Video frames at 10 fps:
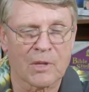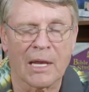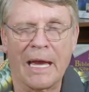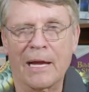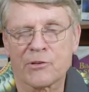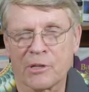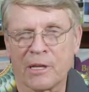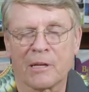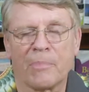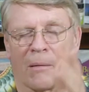They hatch
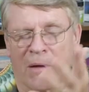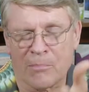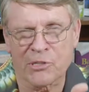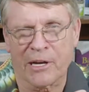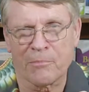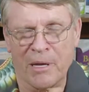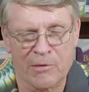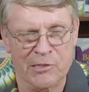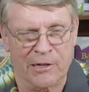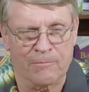and then the mama's got to
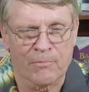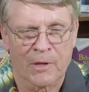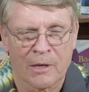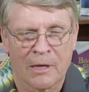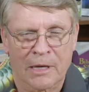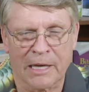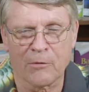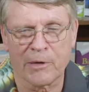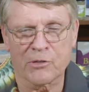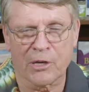babysit them.
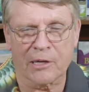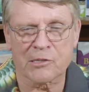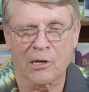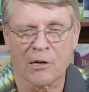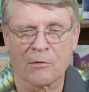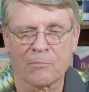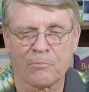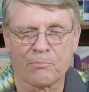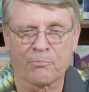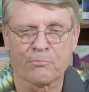Kiwi chicks are
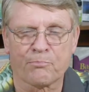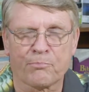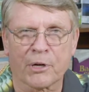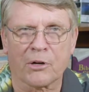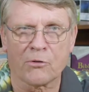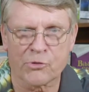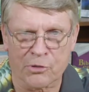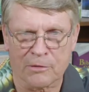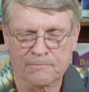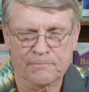
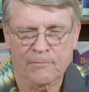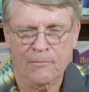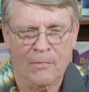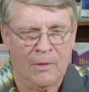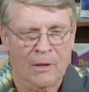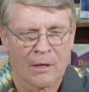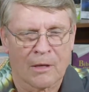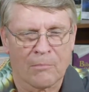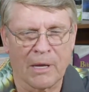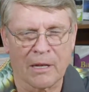precocial,
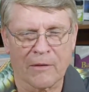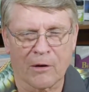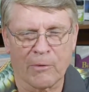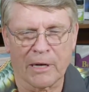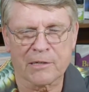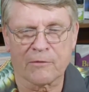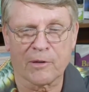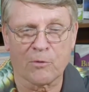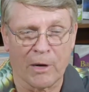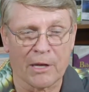meaning they're
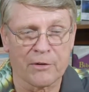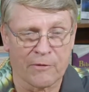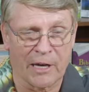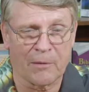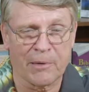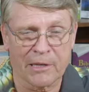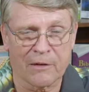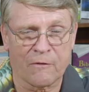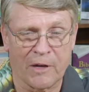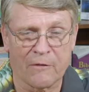relatively well developed and
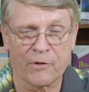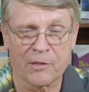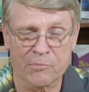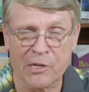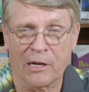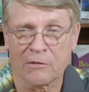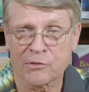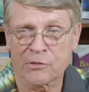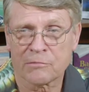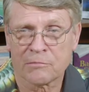can fend for
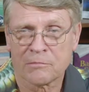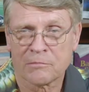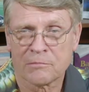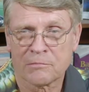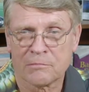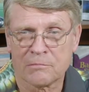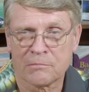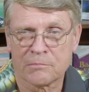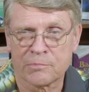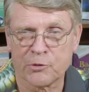themselves.
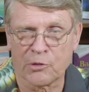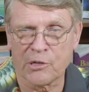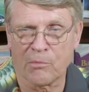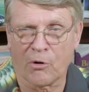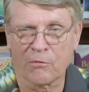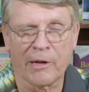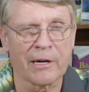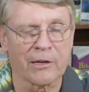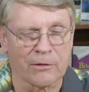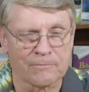As soon as they're born,
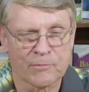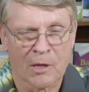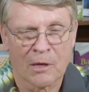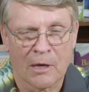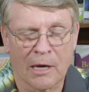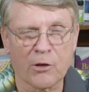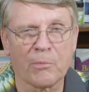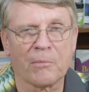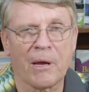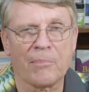ready to go.
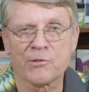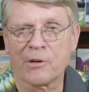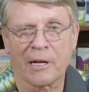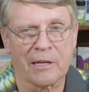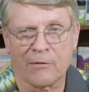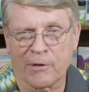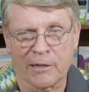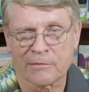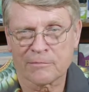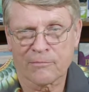Human babies are not that
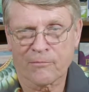way.